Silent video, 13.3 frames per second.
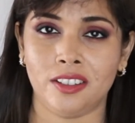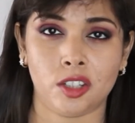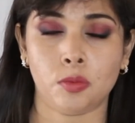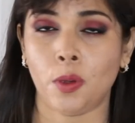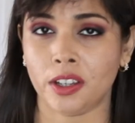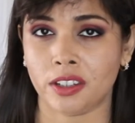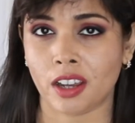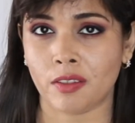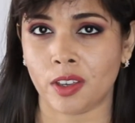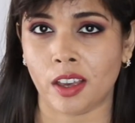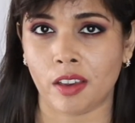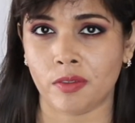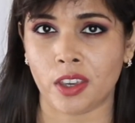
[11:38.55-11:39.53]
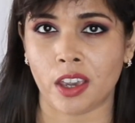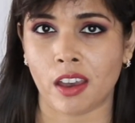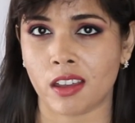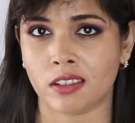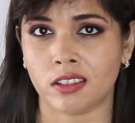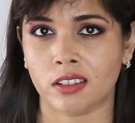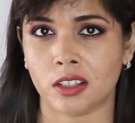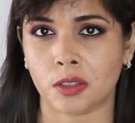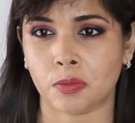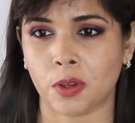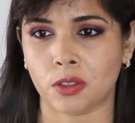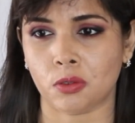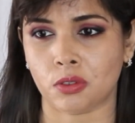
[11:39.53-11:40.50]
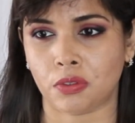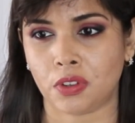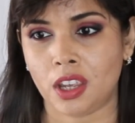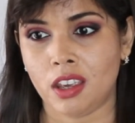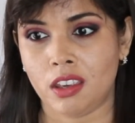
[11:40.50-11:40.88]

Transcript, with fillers: despite having a heavy hand and despite sort of